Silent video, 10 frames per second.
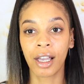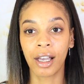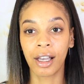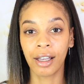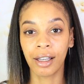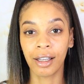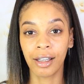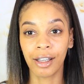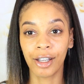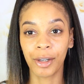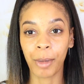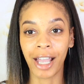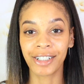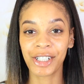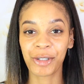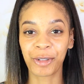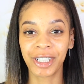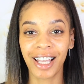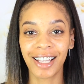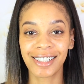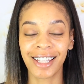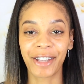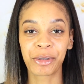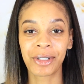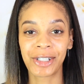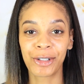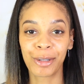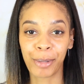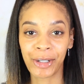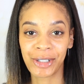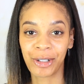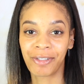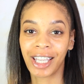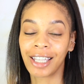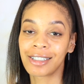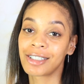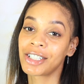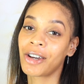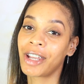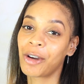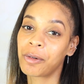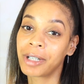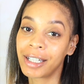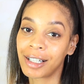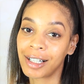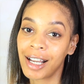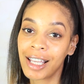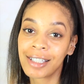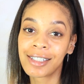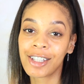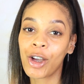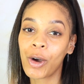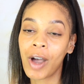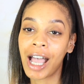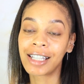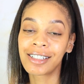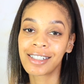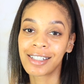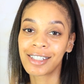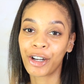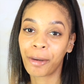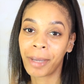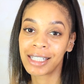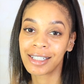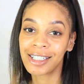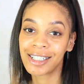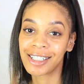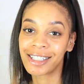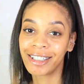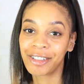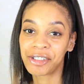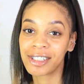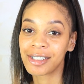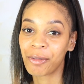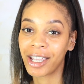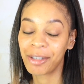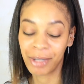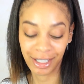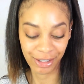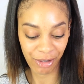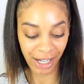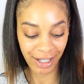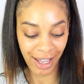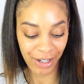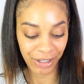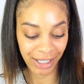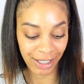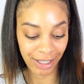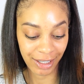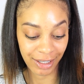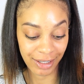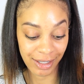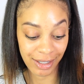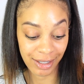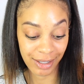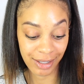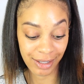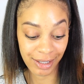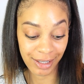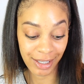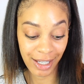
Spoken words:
I just realized that I'm supposed to do the post notification shout out winner. So I just sent her a message to see if she's awake, because right now it is